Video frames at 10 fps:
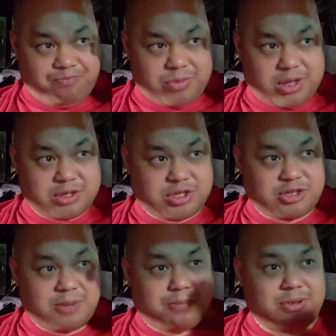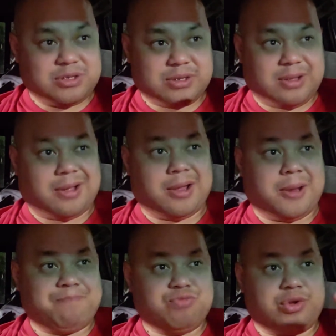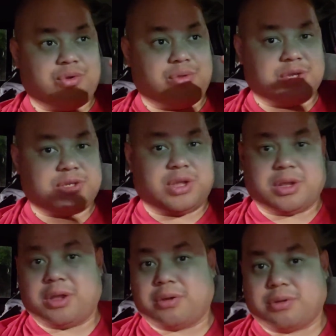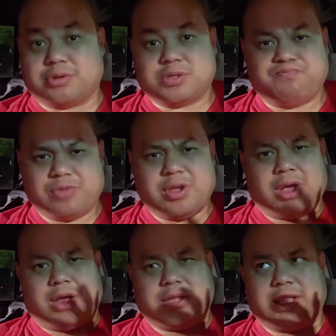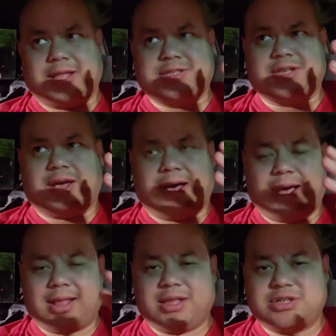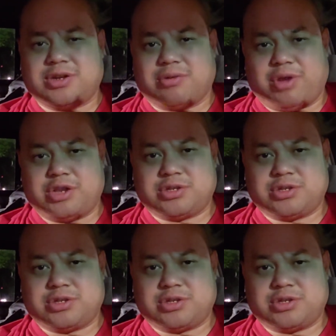the simplest guy who does not get girls. That's a highly general